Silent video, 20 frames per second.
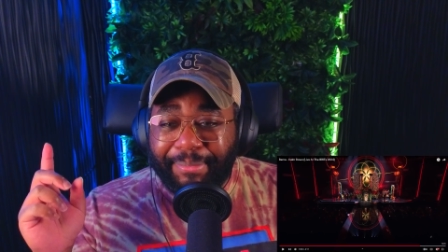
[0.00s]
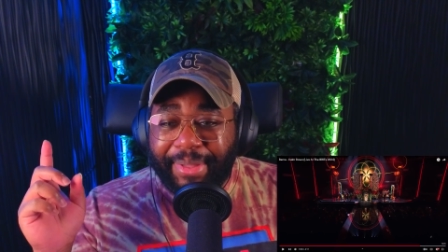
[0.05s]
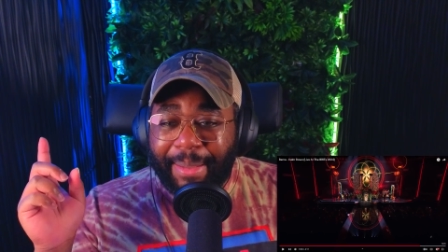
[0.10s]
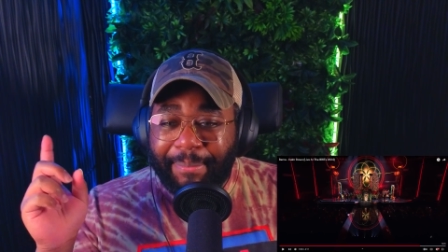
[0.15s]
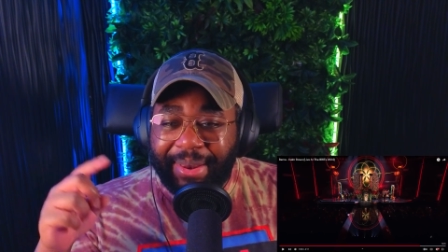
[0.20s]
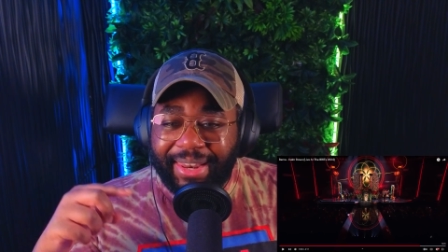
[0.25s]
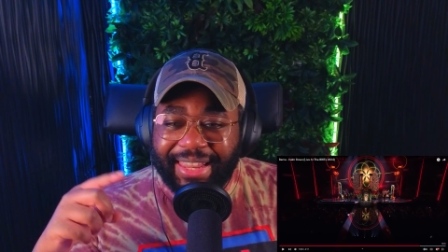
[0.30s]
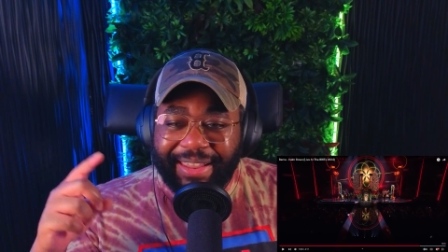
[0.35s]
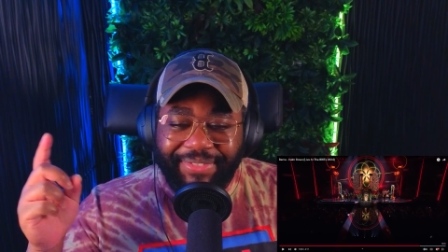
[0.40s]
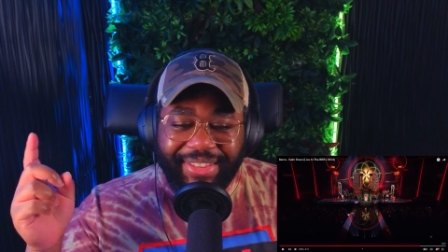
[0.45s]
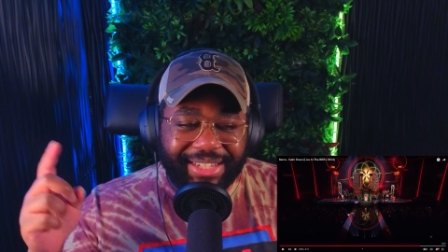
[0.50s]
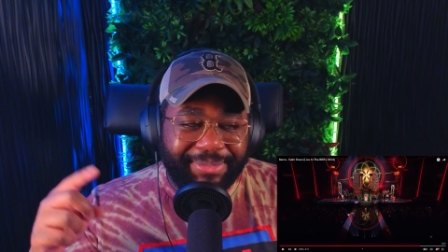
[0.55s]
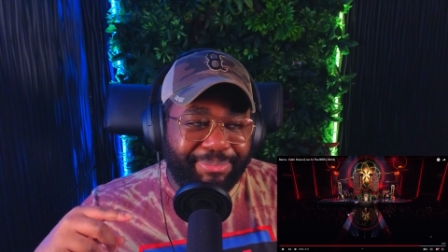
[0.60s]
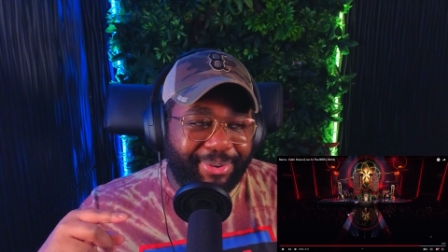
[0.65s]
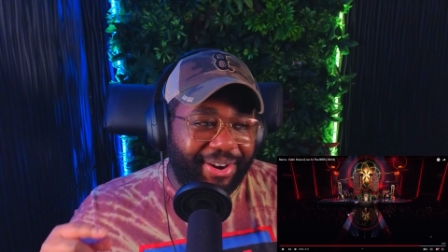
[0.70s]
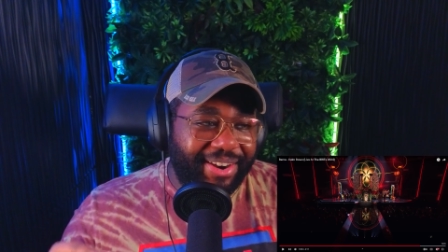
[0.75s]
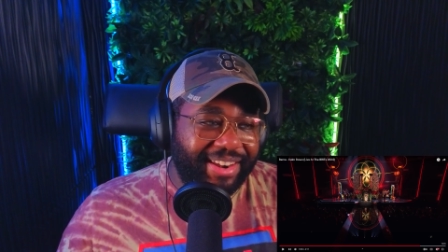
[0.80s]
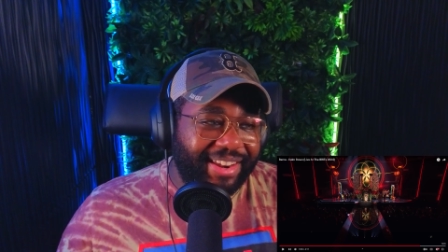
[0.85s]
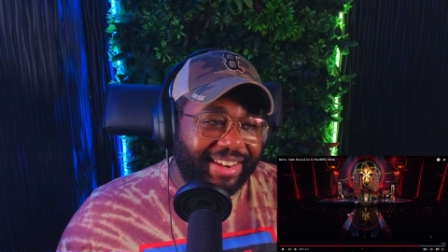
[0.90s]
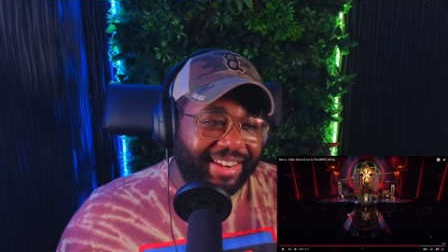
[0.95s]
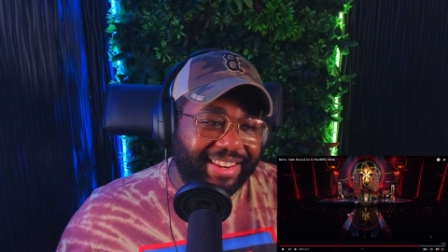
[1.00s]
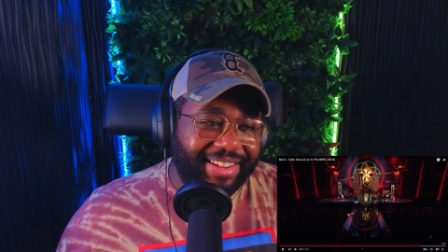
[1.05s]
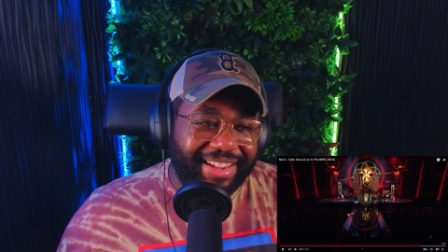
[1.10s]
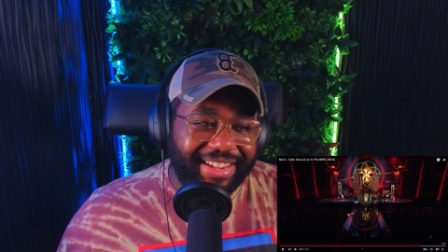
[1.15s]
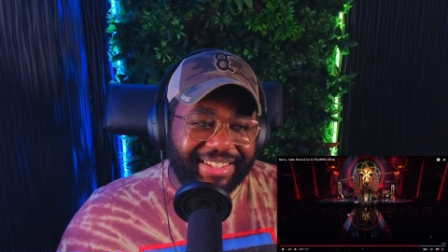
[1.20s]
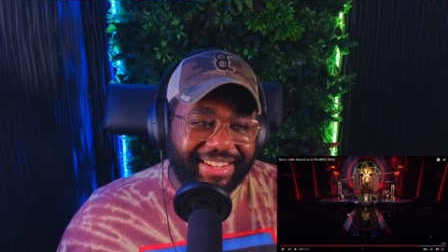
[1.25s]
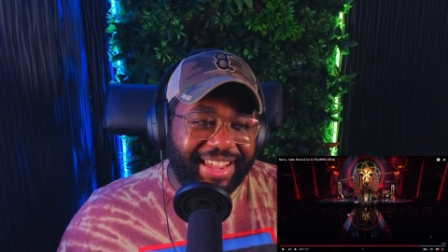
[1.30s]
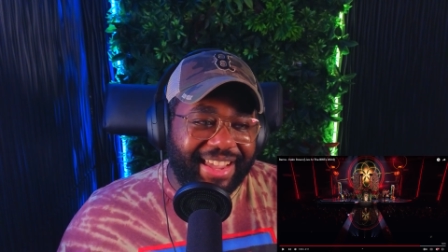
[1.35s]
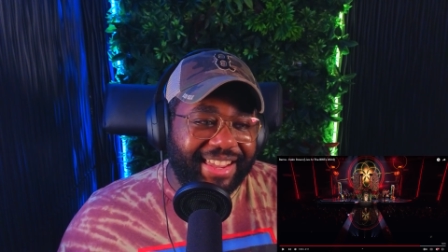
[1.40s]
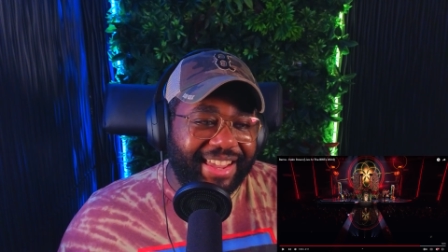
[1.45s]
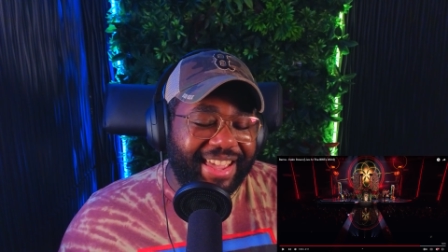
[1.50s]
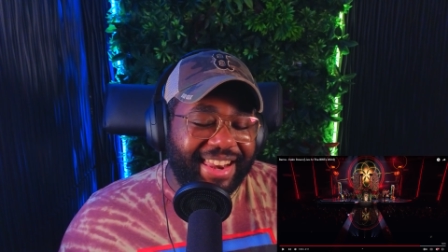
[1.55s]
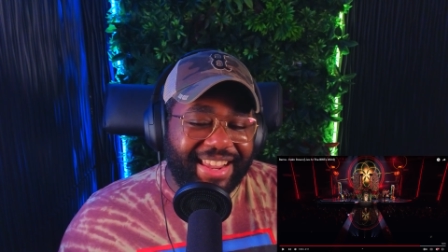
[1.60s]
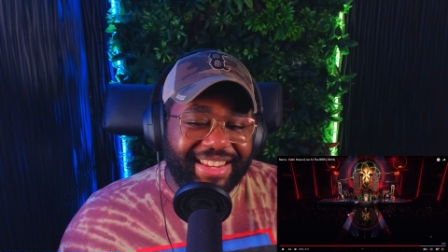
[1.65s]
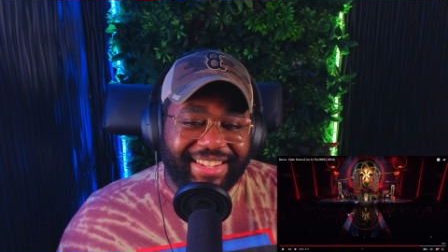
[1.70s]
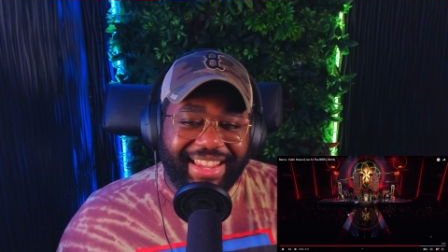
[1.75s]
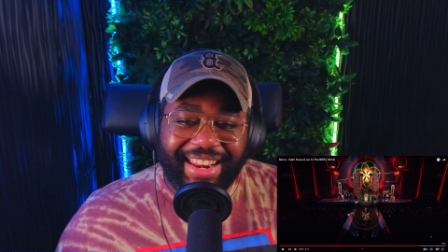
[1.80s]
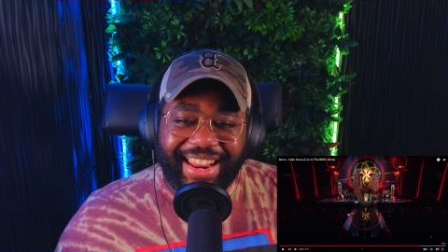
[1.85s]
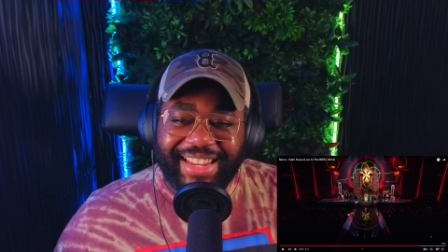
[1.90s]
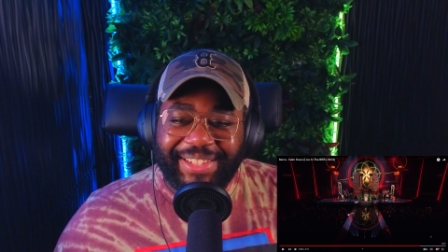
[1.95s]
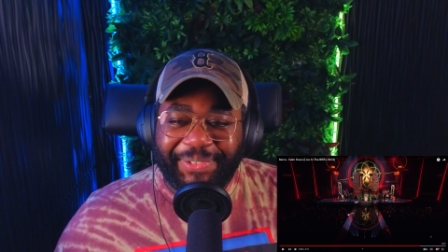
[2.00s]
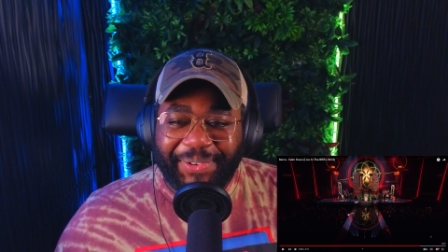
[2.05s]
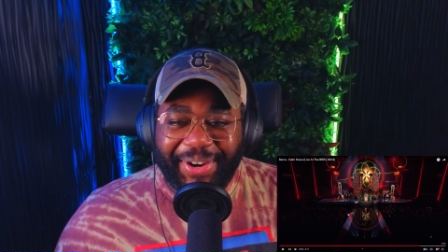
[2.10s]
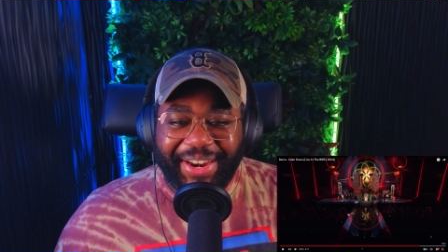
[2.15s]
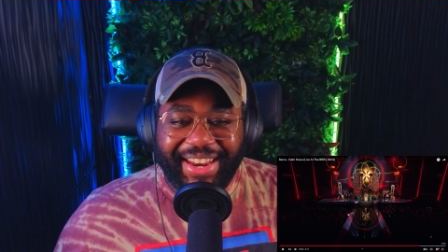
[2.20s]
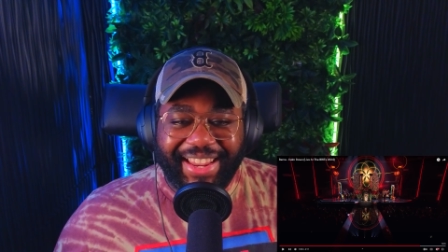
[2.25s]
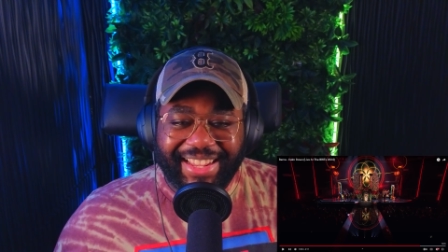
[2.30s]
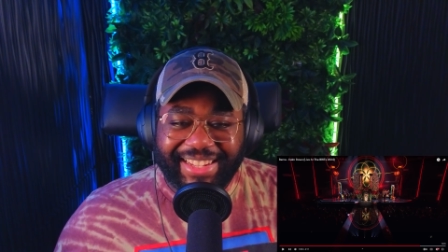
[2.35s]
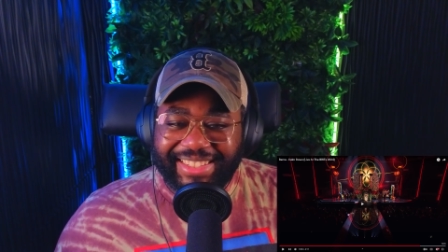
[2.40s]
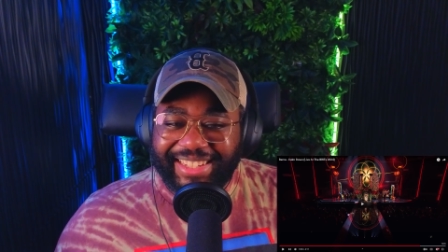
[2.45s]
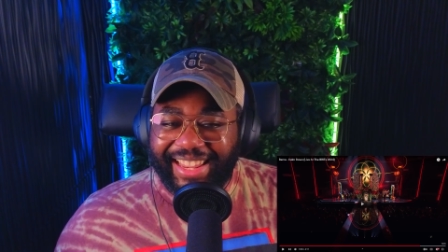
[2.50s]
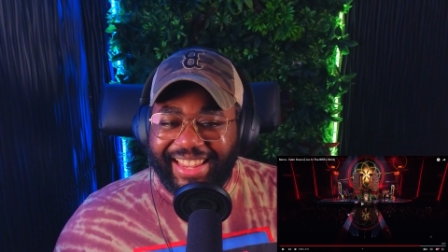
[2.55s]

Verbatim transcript: am going to leave this part in because it, it is it is what it is.